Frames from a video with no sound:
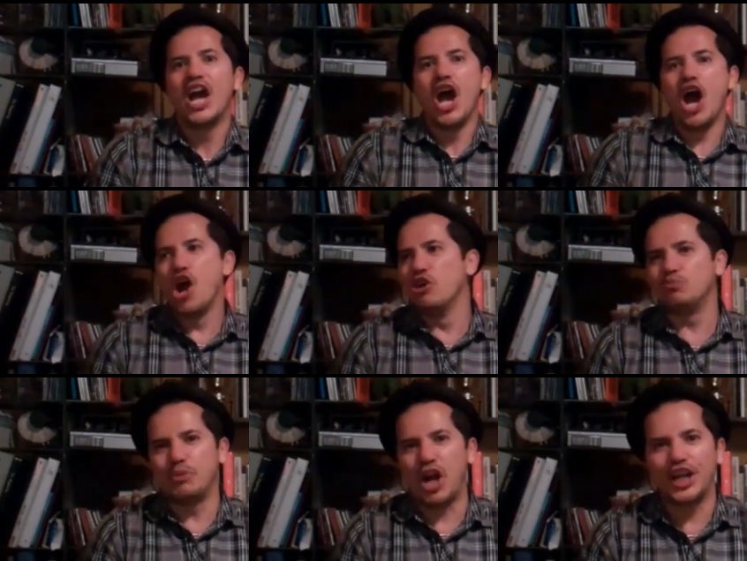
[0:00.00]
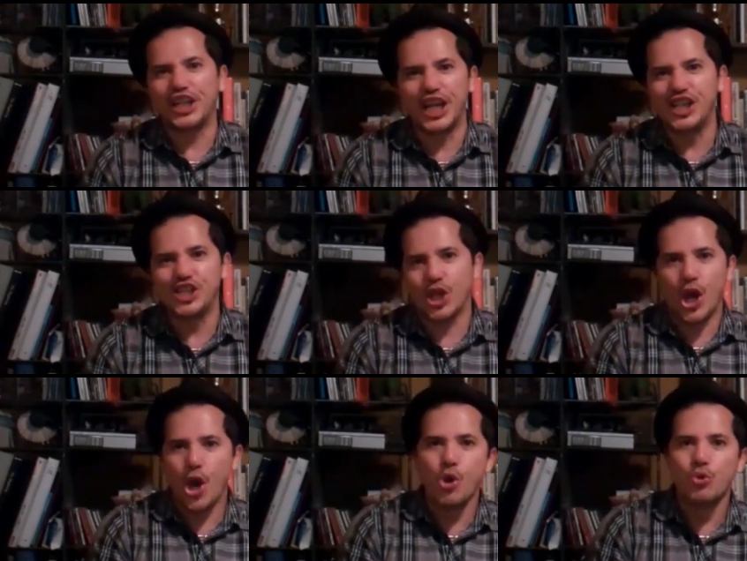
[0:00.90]
Oh, bloody geezer,
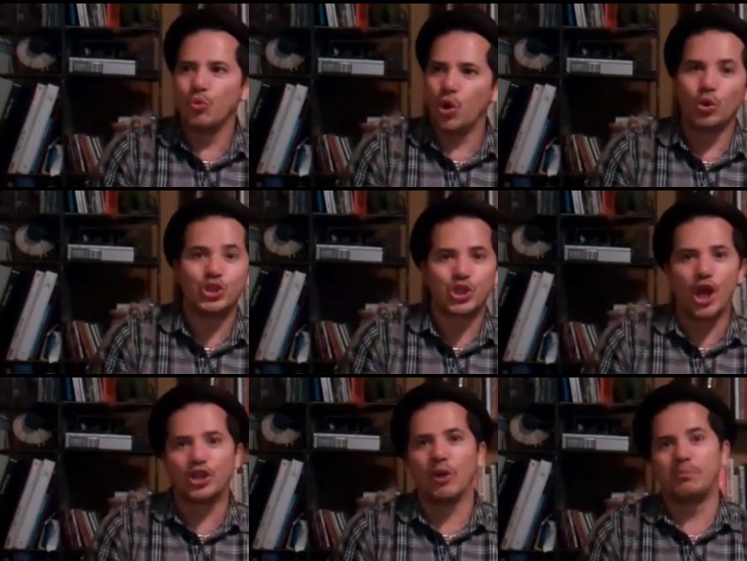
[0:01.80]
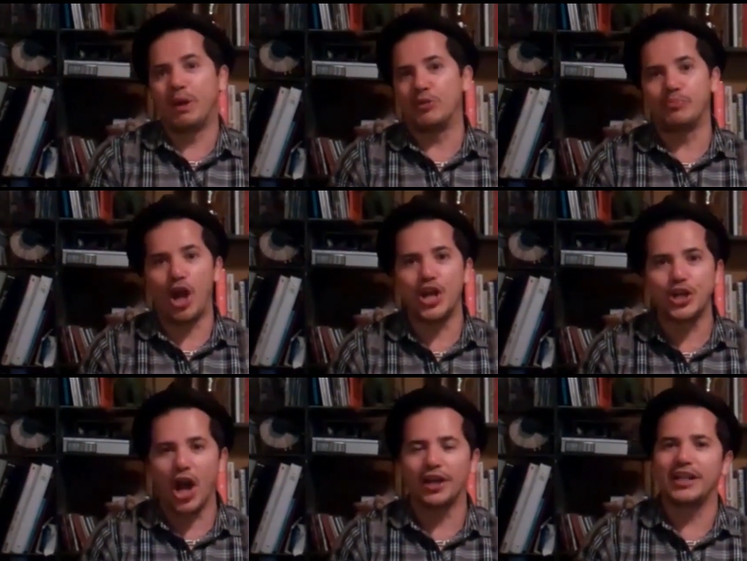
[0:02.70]
oh, what was bloody
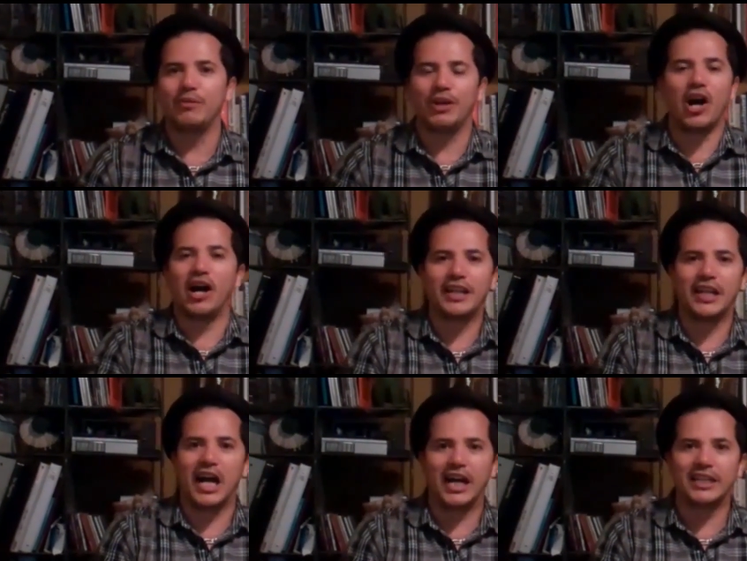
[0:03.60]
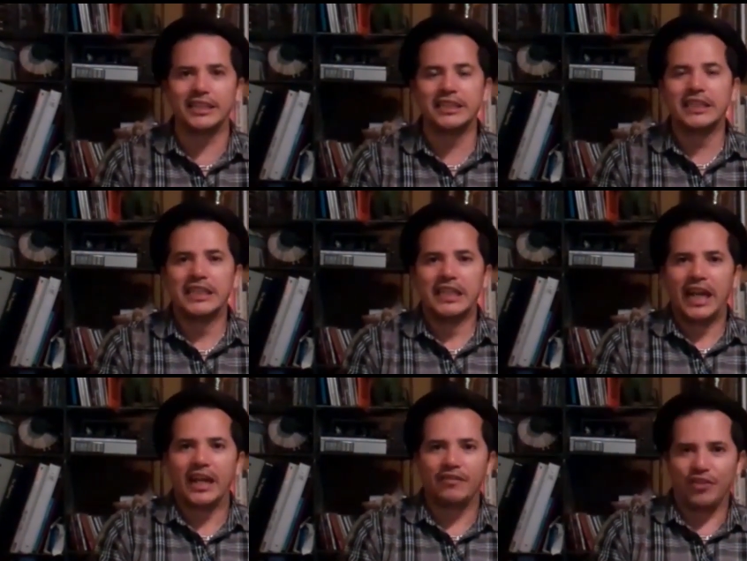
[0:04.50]
cunt? And he went on.
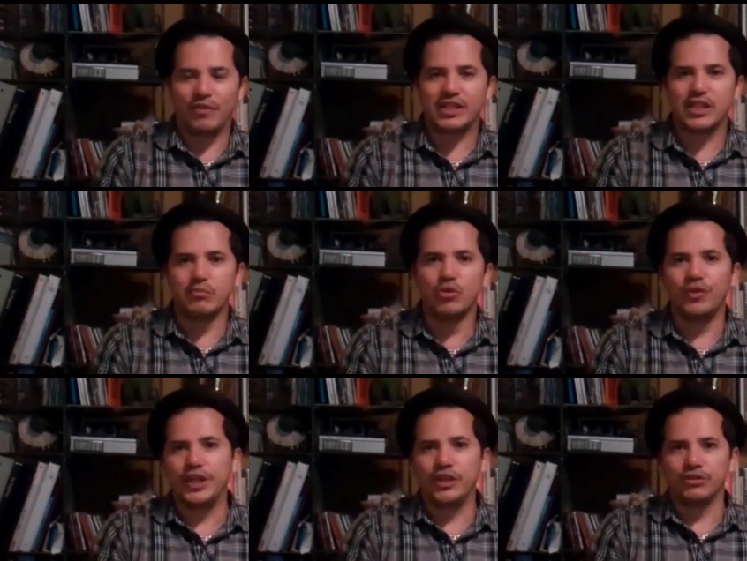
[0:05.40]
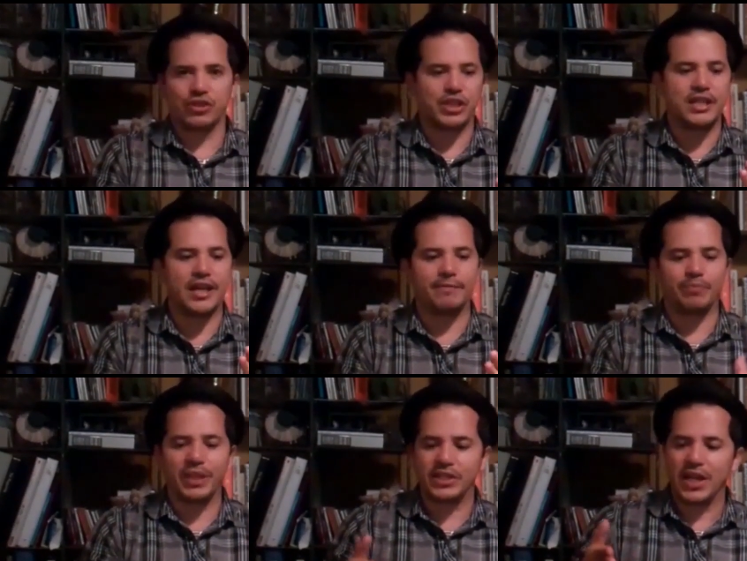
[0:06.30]
And for the rest of the movie, you'll see that
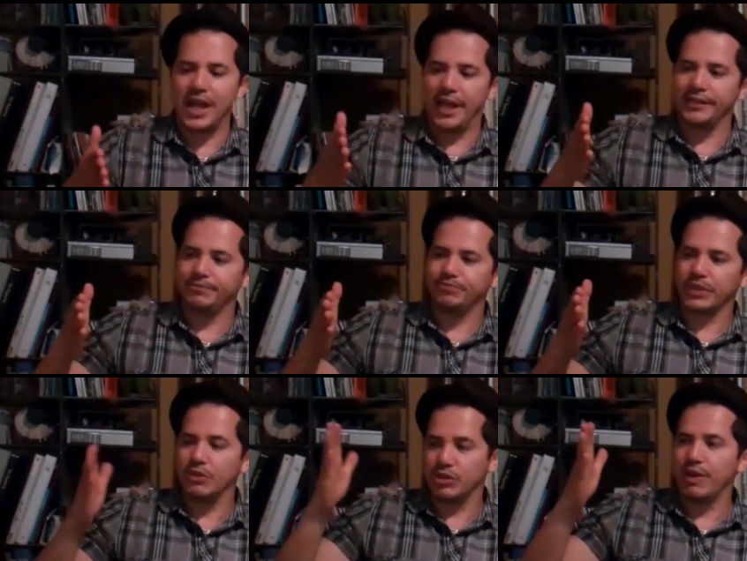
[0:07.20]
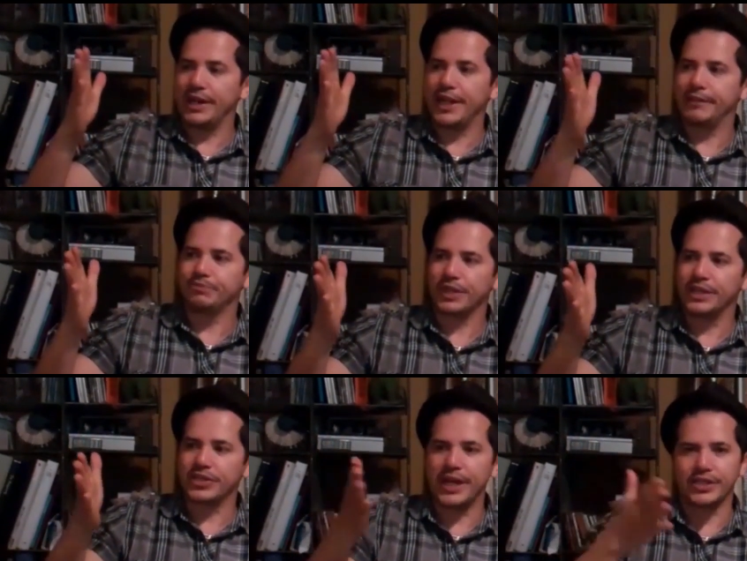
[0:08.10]
his hand, it was the right hand,
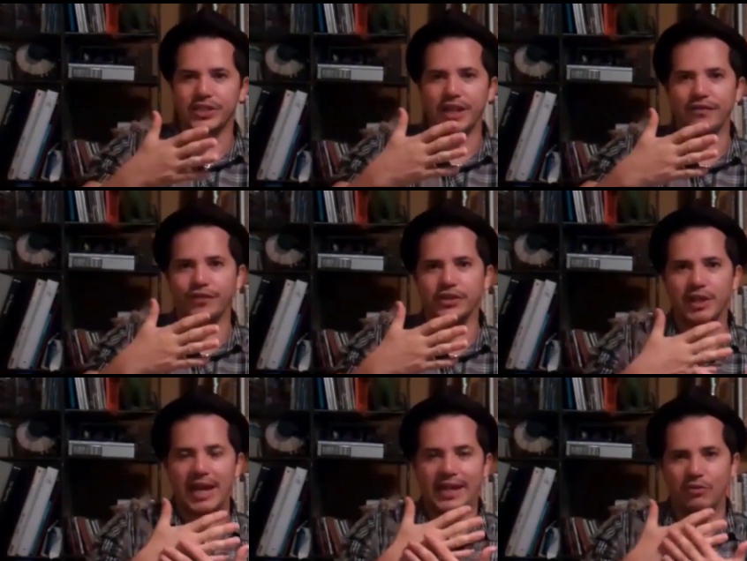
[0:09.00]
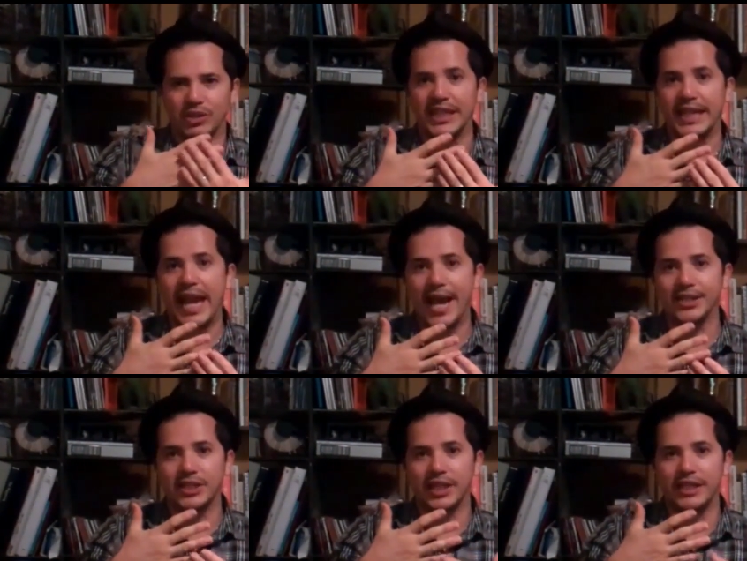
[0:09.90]
is kind of stiff because it was in a
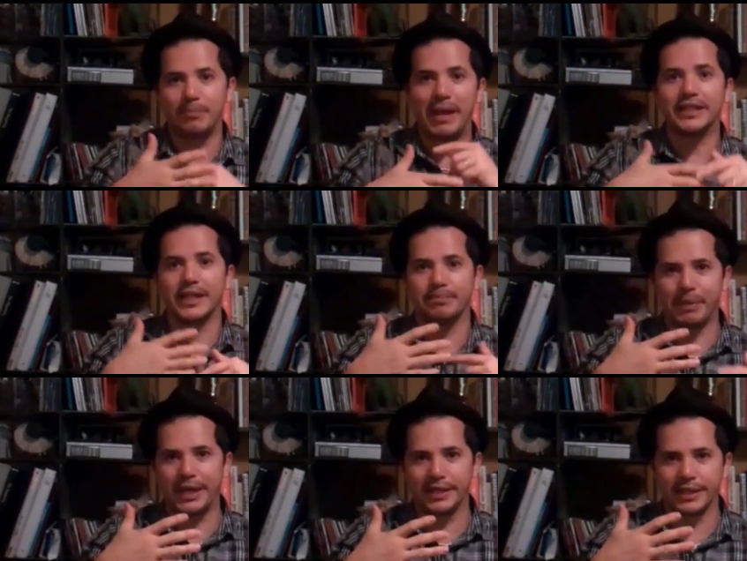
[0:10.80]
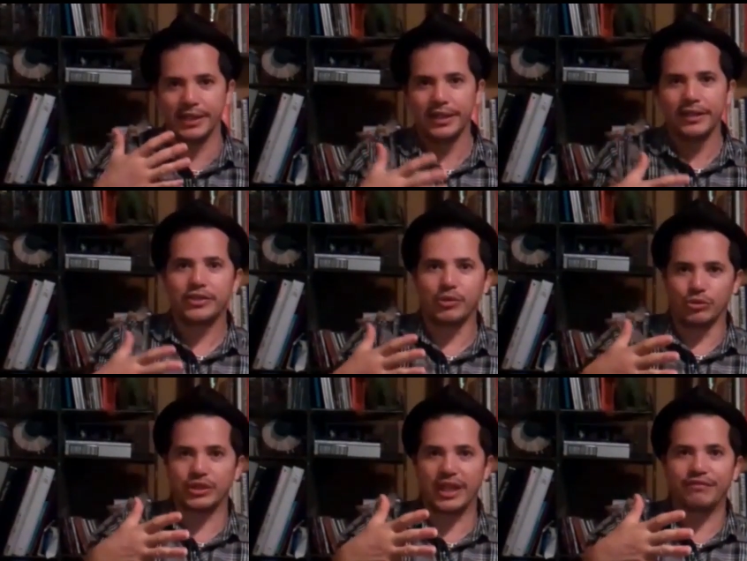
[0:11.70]
cast, and they painted it pink, so it
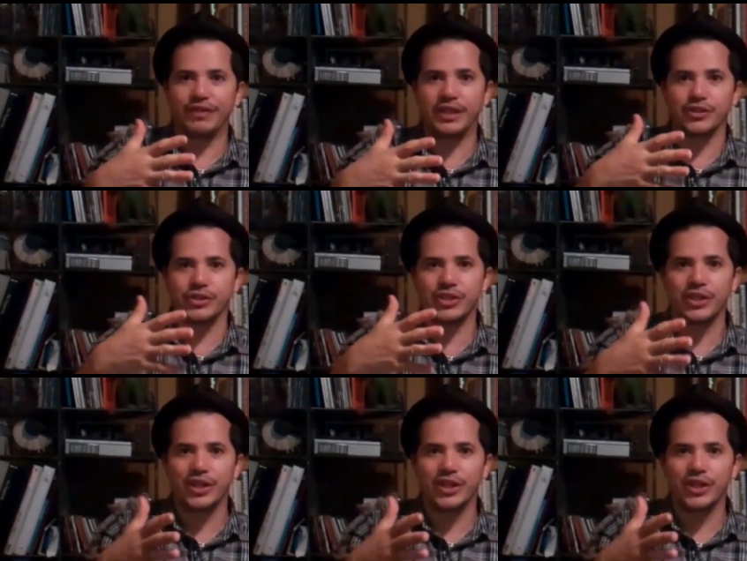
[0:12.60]
looked like fingers.